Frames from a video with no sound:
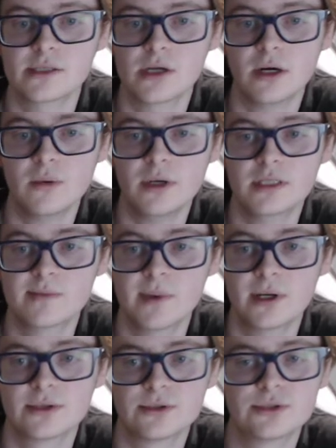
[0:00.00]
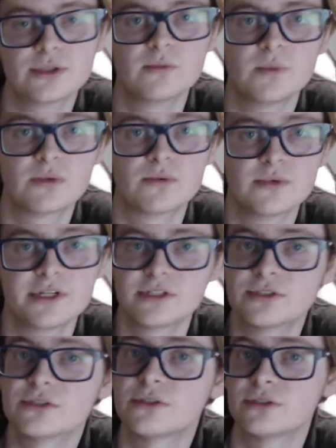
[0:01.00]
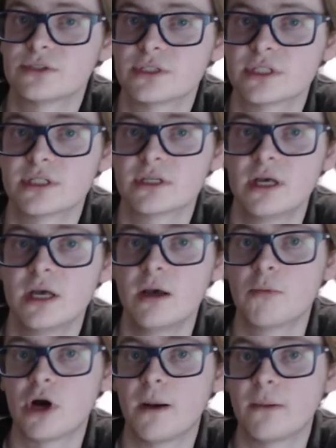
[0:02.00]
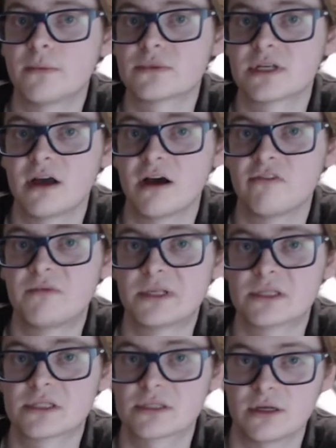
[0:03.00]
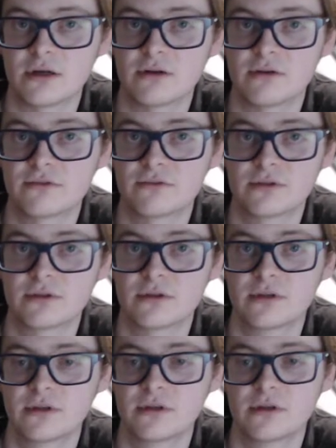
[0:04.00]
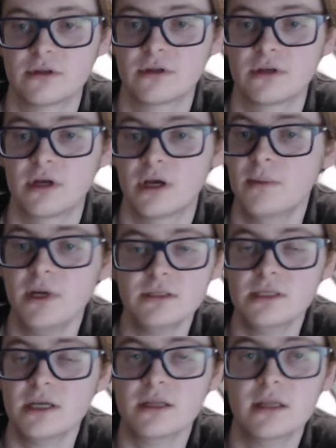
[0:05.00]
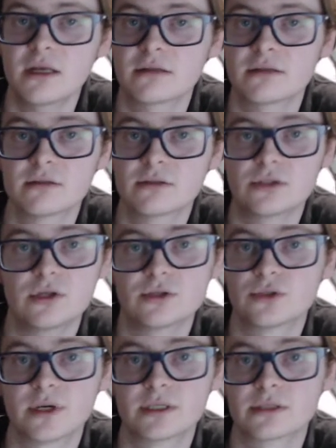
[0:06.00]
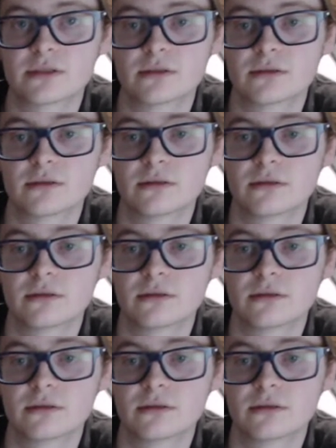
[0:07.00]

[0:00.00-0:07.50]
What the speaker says: As hardware gets better, you shouldn't be reintroducing problems that have been solved. But outside of that, there's no choice.